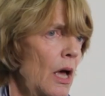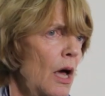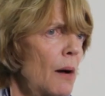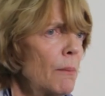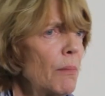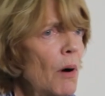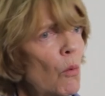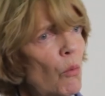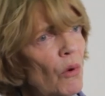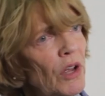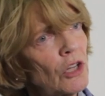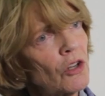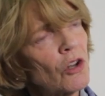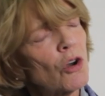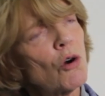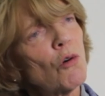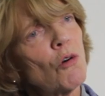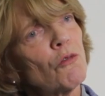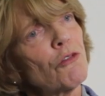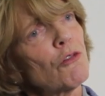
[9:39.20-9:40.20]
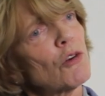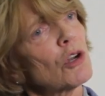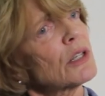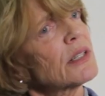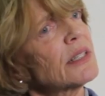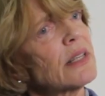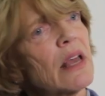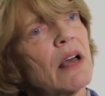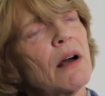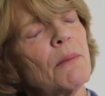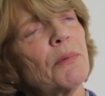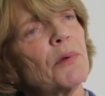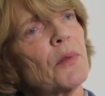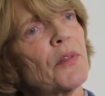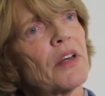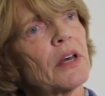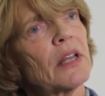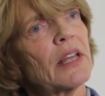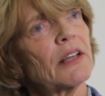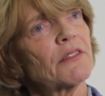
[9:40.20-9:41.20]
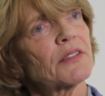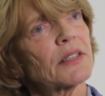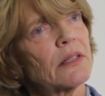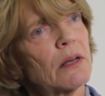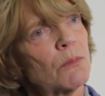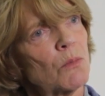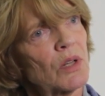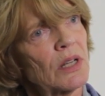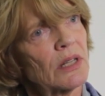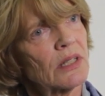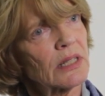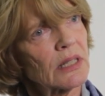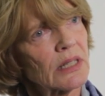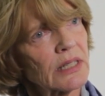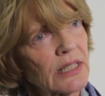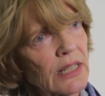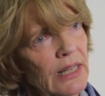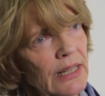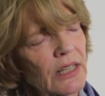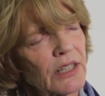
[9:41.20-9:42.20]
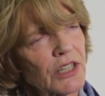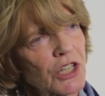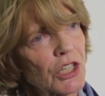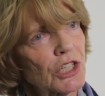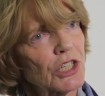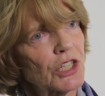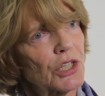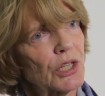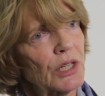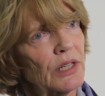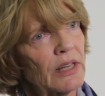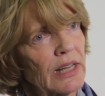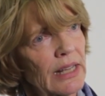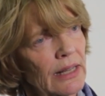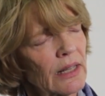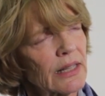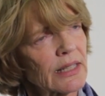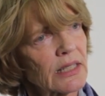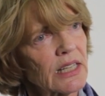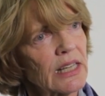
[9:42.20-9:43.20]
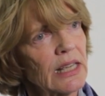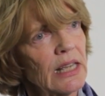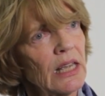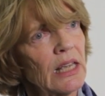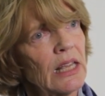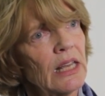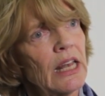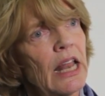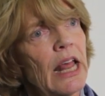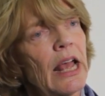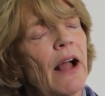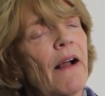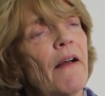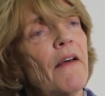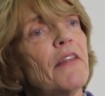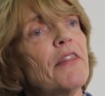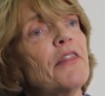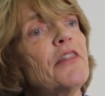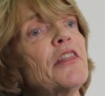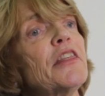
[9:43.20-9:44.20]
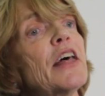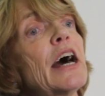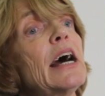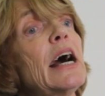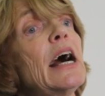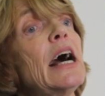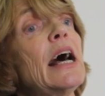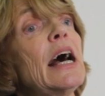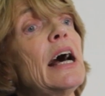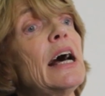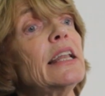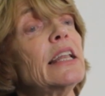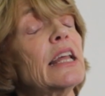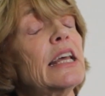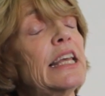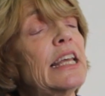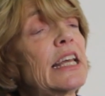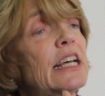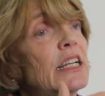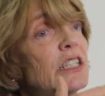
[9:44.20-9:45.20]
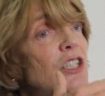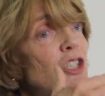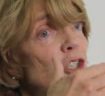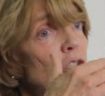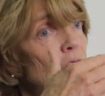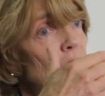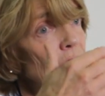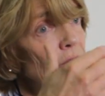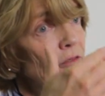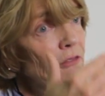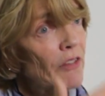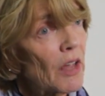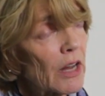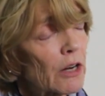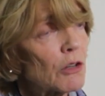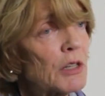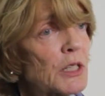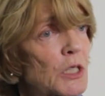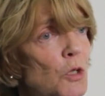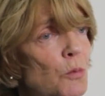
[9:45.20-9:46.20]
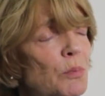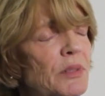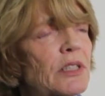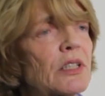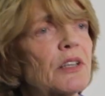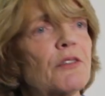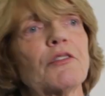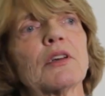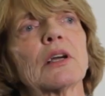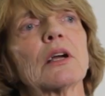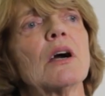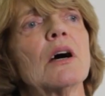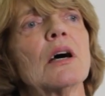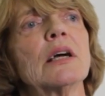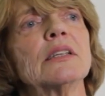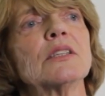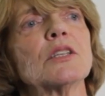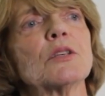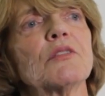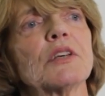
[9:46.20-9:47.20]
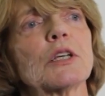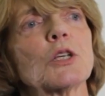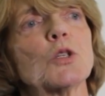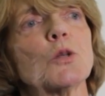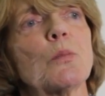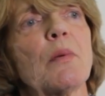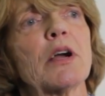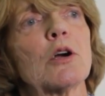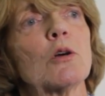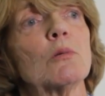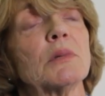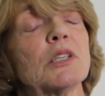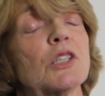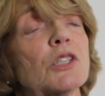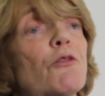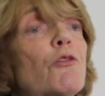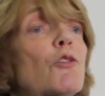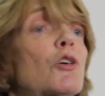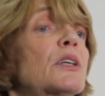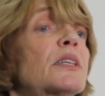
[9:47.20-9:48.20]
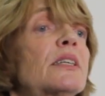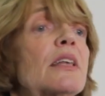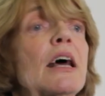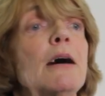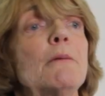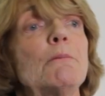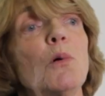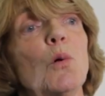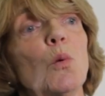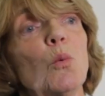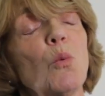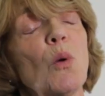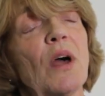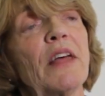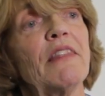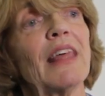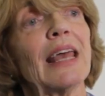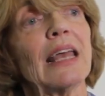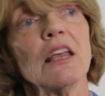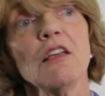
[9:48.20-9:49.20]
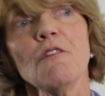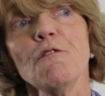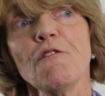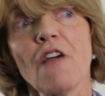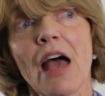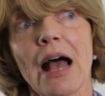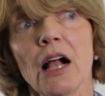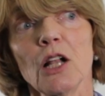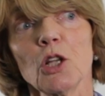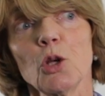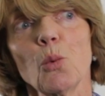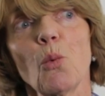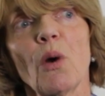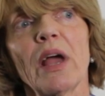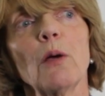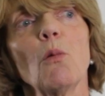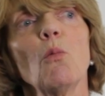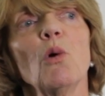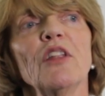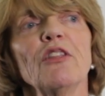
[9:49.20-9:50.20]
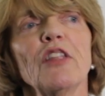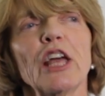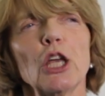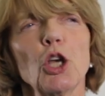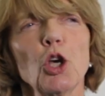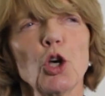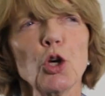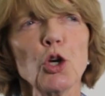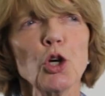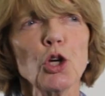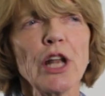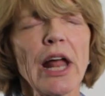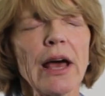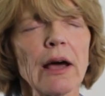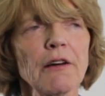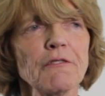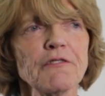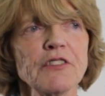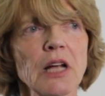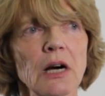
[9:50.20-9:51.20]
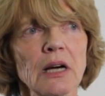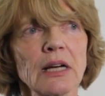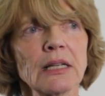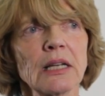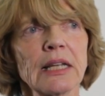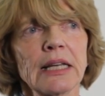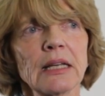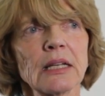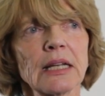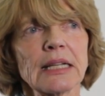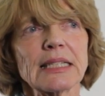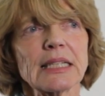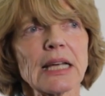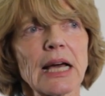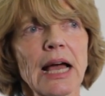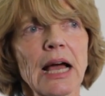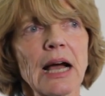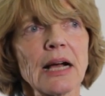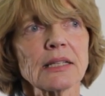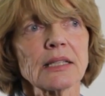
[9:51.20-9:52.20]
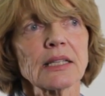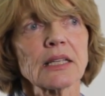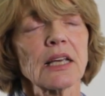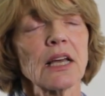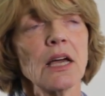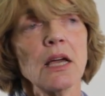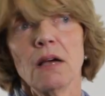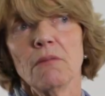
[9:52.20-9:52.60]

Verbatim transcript: But we know, for example, that if someone is addicted to nicotine, that in certain very specific kinds of experiments, for example, when they evaluate what they could have done in a task